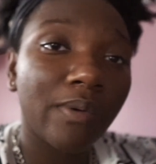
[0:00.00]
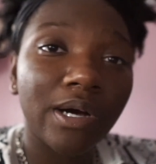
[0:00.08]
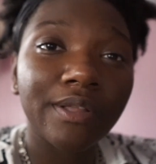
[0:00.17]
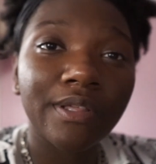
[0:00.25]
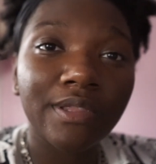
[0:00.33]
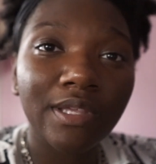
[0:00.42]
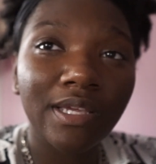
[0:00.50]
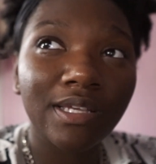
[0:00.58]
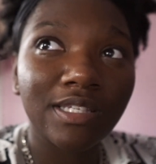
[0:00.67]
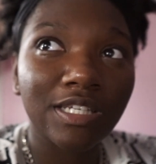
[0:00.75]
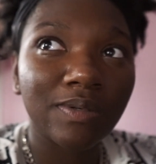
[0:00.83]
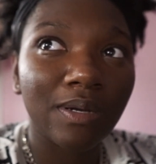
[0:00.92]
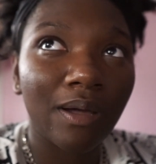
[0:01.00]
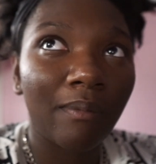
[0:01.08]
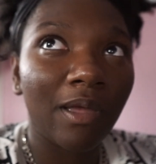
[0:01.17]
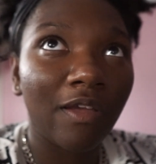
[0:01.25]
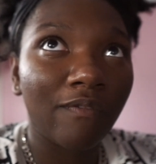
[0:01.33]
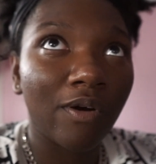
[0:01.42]
with other things, that's one of my
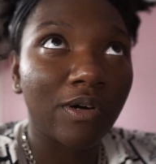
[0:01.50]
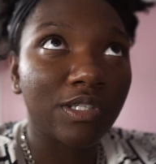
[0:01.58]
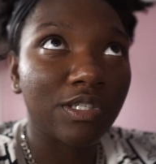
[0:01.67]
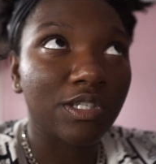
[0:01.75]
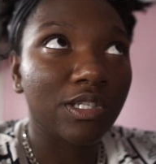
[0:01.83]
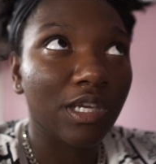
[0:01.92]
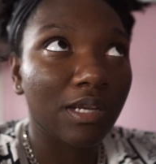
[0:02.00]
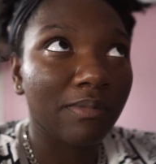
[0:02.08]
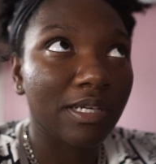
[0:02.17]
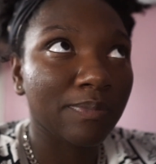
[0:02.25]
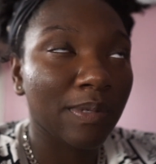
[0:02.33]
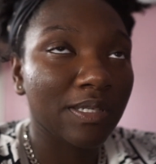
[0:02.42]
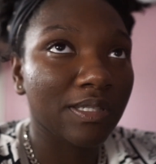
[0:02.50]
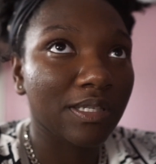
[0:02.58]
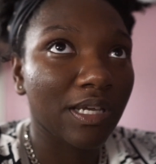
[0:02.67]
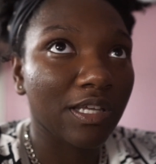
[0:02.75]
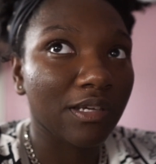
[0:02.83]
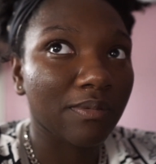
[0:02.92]
main focuses, is getting my space
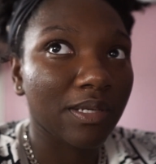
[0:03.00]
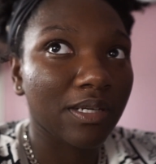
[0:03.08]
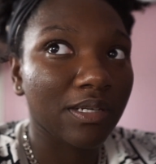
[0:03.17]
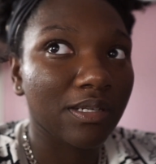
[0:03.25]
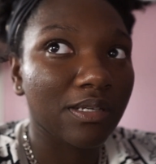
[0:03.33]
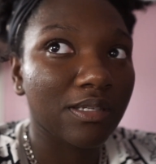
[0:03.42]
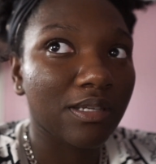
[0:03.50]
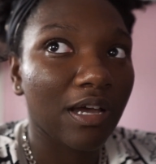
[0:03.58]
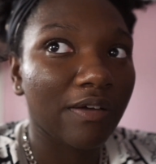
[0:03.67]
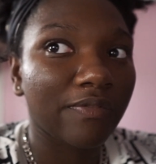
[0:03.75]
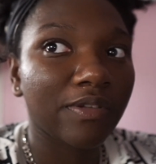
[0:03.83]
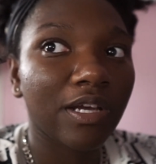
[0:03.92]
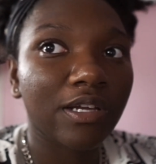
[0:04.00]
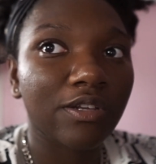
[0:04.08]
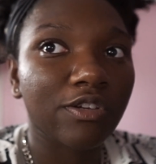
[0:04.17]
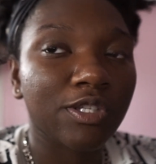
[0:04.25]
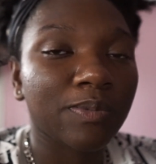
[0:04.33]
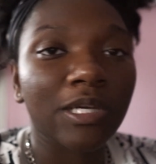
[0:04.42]
together, because I feel like
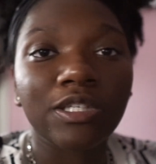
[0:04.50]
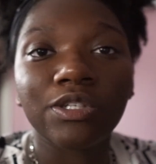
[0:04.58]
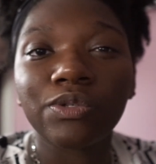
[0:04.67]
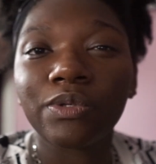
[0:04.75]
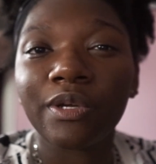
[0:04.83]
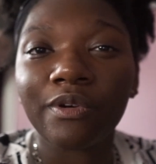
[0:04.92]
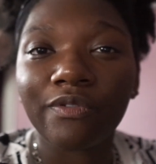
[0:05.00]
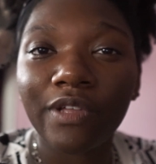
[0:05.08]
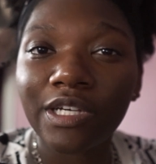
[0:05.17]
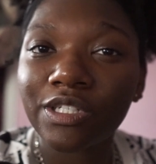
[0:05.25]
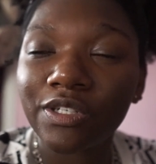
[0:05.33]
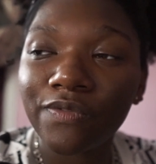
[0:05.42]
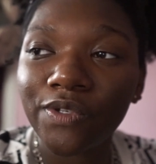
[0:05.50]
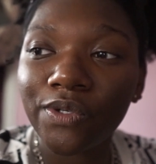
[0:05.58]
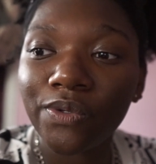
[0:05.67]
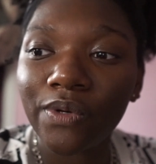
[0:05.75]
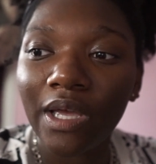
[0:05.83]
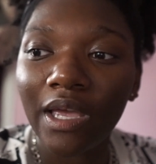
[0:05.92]
your space is truly a reflection of
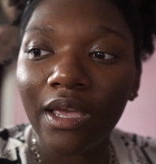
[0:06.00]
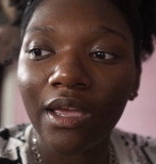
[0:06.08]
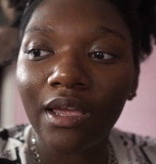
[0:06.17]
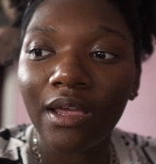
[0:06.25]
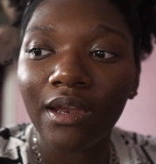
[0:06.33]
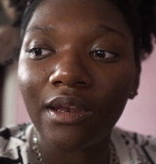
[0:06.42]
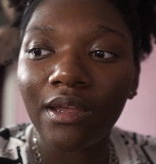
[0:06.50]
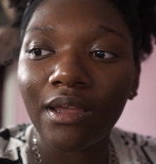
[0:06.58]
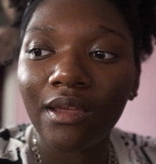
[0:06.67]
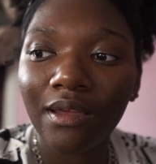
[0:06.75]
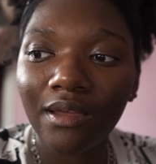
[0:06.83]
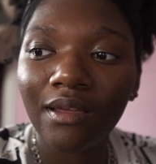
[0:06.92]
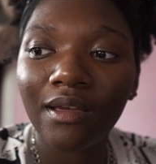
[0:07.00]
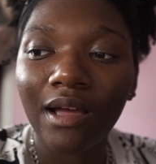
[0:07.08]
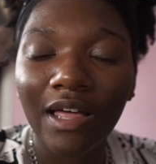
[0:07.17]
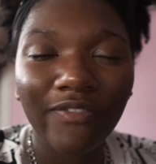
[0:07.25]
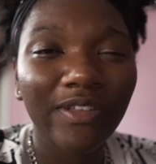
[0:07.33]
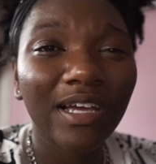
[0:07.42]
you. And
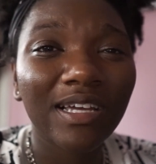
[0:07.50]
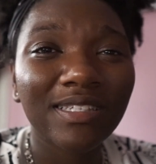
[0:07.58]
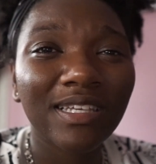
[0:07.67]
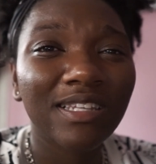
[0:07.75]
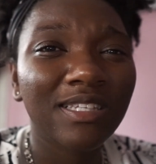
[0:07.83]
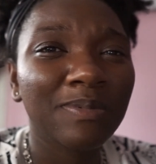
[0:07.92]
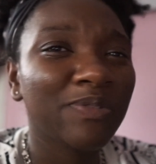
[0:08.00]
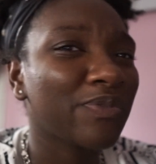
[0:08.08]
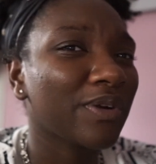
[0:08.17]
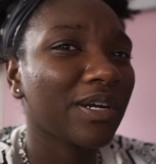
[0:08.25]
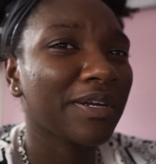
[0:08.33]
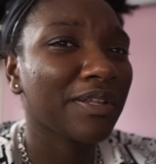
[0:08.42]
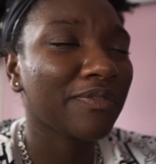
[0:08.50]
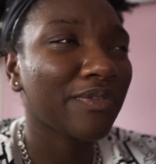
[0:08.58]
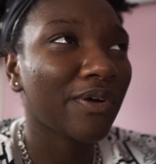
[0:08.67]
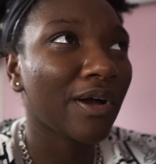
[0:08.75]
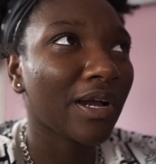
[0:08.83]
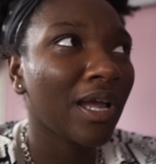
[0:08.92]
I feel like I said this before in another
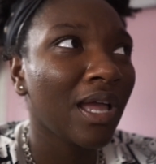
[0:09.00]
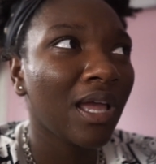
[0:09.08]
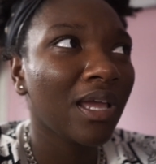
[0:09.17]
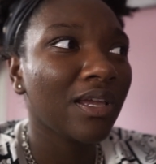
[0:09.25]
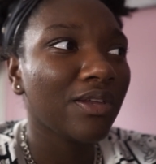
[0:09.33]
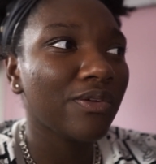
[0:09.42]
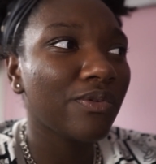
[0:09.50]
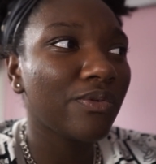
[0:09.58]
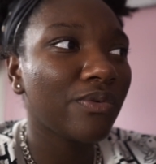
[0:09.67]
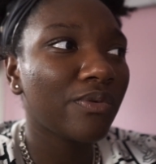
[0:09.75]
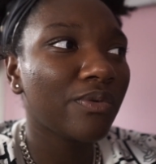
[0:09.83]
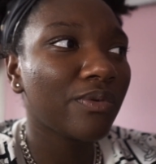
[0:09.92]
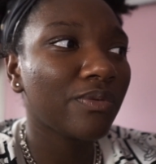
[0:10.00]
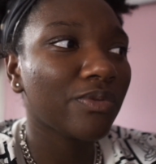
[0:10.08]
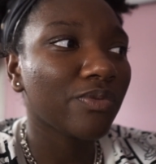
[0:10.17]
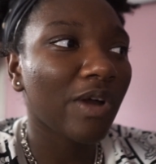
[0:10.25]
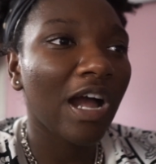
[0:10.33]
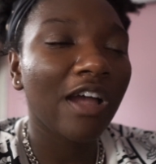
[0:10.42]
vlog, you
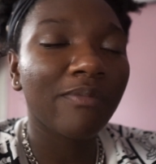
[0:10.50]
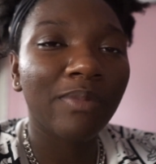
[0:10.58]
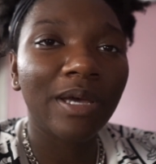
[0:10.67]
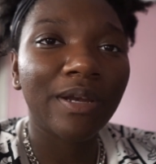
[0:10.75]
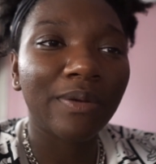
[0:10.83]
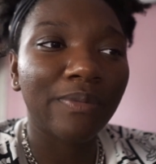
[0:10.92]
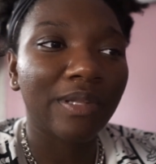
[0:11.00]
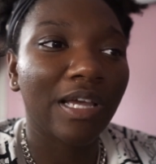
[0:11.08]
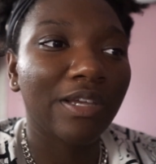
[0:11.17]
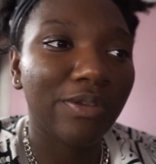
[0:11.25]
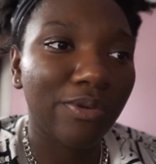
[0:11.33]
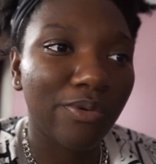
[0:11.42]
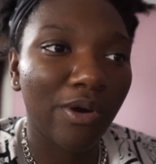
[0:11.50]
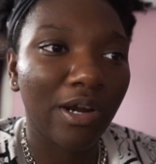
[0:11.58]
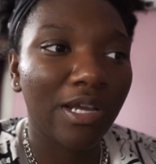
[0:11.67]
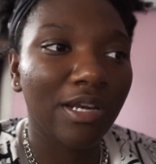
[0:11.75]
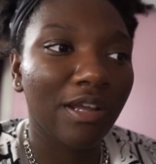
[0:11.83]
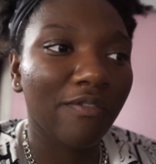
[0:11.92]
thrive better when like you are
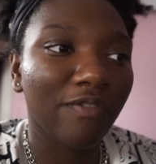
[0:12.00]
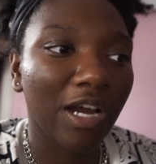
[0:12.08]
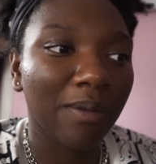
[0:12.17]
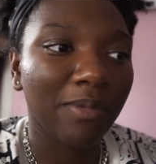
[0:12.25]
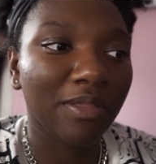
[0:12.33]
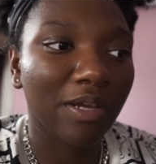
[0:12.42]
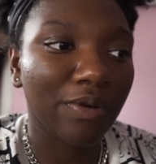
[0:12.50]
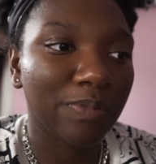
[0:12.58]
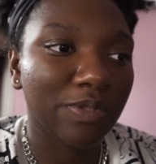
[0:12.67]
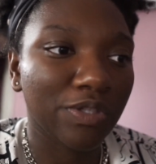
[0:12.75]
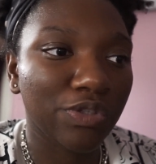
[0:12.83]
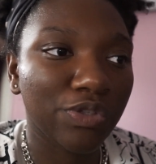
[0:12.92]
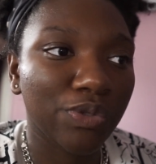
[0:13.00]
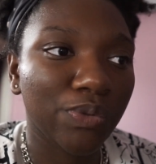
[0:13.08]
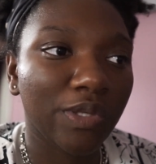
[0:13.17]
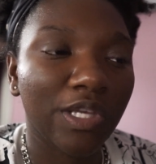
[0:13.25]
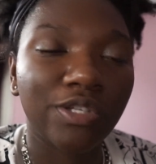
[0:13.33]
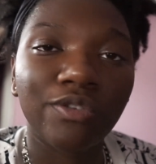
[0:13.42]
in an environment that represents you
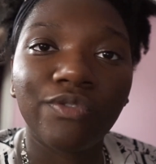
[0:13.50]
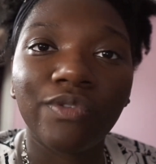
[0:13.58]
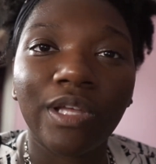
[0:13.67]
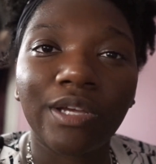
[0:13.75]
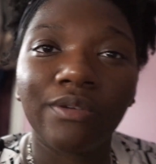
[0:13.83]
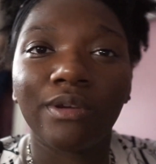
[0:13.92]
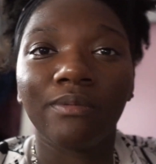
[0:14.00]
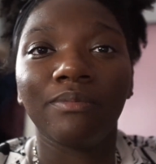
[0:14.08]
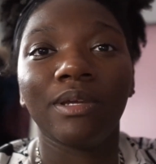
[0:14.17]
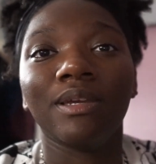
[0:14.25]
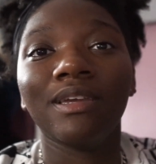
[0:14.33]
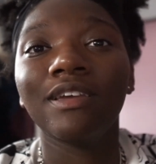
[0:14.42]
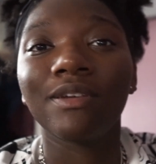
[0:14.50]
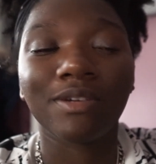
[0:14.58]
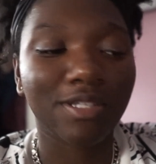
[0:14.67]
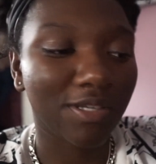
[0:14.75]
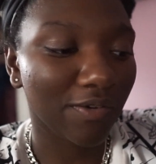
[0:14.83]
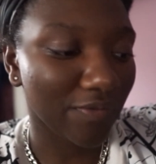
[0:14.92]
and that you feel like you can be
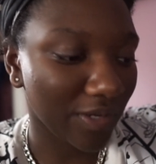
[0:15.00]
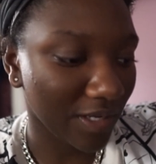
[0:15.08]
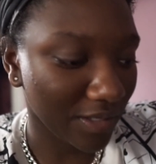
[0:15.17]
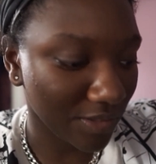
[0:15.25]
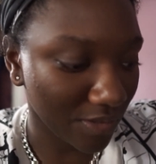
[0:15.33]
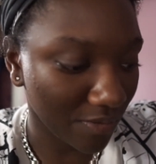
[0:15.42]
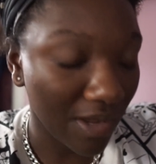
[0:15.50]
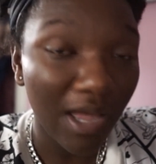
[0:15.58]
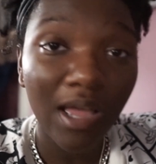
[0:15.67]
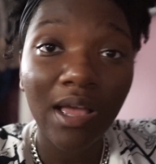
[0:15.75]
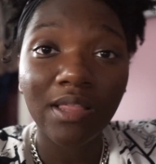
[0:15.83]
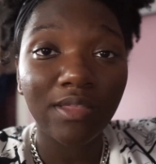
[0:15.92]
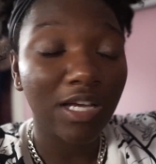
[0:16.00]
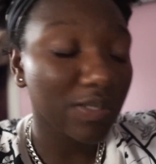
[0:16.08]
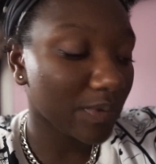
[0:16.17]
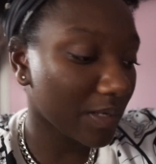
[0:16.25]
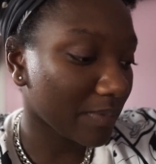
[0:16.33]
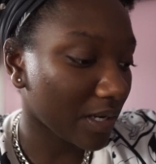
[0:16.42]
yourself in. So that's
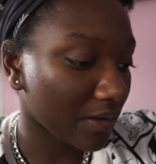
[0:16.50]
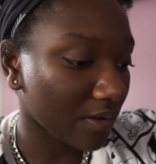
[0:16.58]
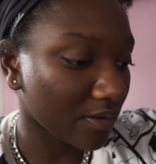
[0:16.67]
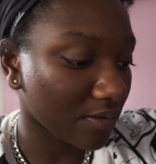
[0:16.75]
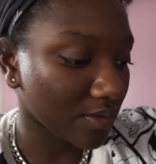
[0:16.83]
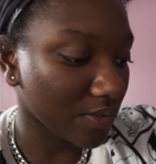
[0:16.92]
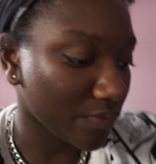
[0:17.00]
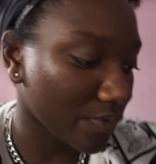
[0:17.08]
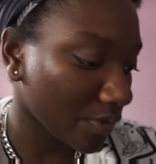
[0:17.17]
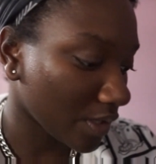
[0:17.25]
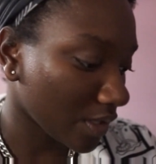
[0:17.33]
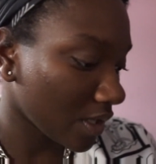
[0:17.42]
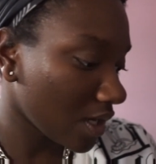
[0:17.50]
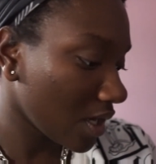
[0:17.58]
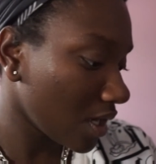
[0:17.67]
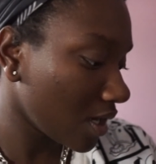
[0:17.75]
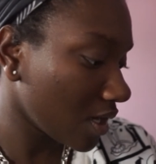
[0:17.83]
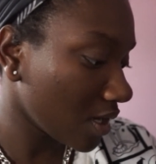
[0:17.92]
one of my goals for
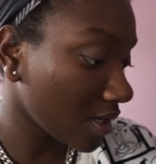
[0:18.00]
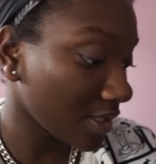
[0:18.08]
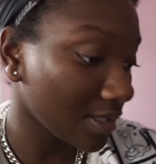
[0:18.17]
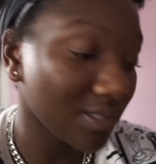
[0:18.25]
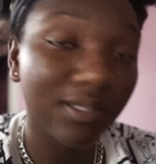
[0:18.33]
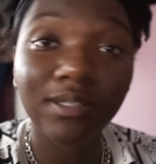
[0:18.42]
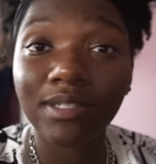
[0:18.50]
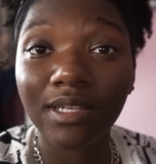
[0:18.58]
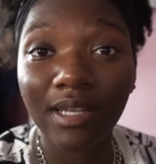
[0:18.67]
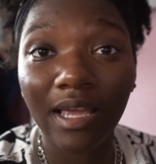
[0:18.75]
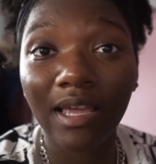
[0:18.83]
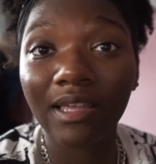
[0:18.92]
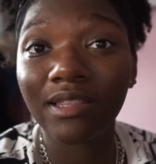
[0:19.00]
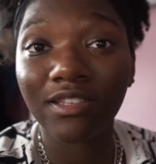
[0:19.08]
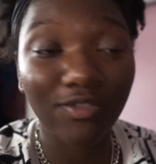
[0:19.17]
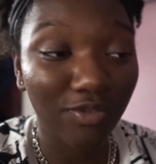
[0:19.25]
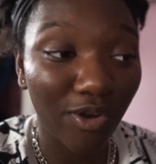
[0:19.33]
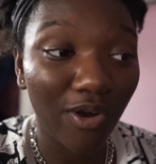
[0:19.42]
today, this
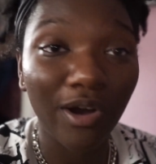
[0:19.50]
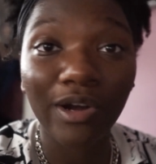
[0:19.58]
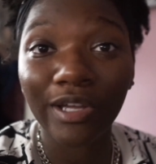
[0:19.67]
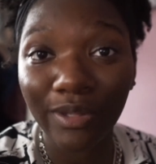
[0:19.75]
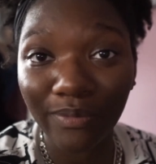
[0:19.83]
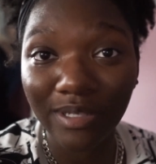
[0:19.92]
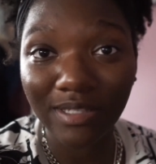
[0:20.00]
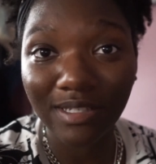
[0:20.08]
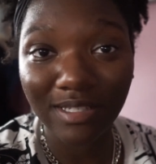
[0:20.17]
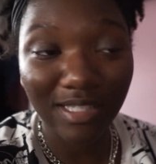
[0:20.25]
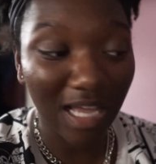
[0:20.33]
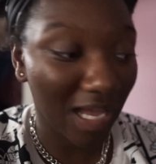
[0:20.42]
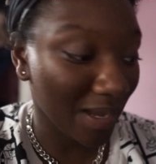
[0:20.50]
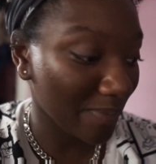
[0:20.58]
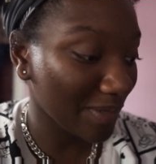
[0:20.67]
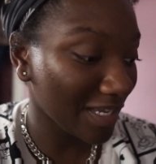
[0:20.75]
vlog, and the rest of the time.